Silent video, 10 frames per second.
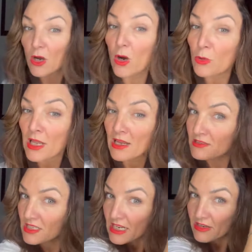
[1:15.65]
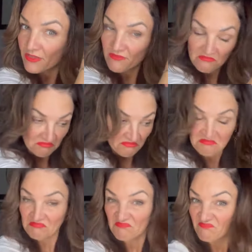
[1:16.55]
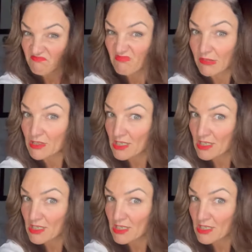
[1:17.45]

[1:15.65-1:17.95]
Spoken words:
All that underneath, haven't